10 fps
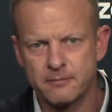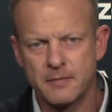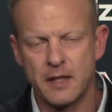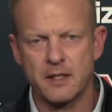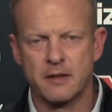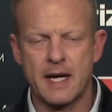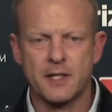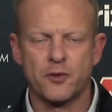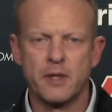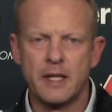in these
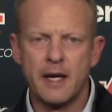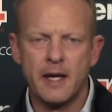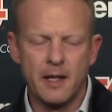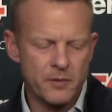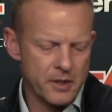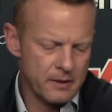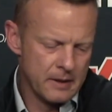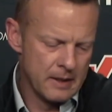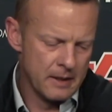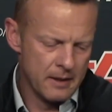last three games. And,
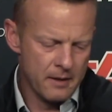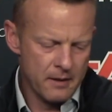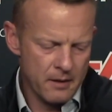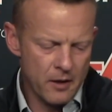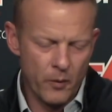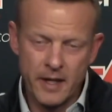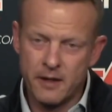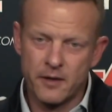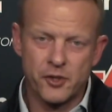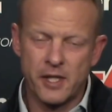you know, we get
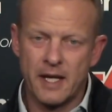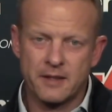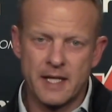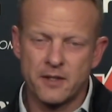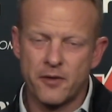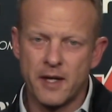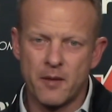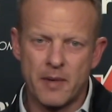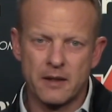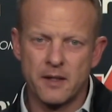another chance. That's the thing
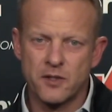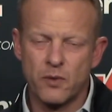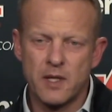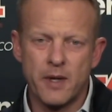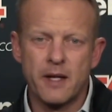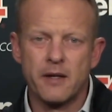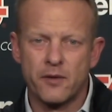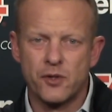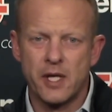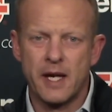about this week. We get
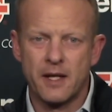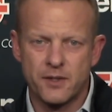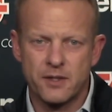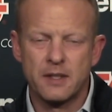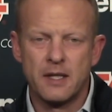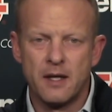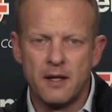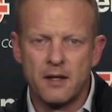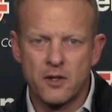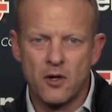another chance
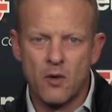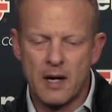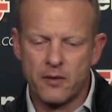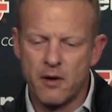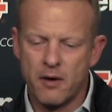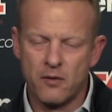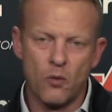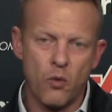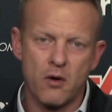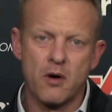to go out there and to
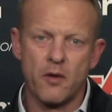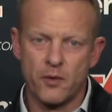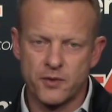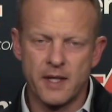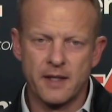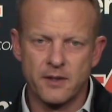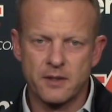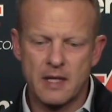work on those things.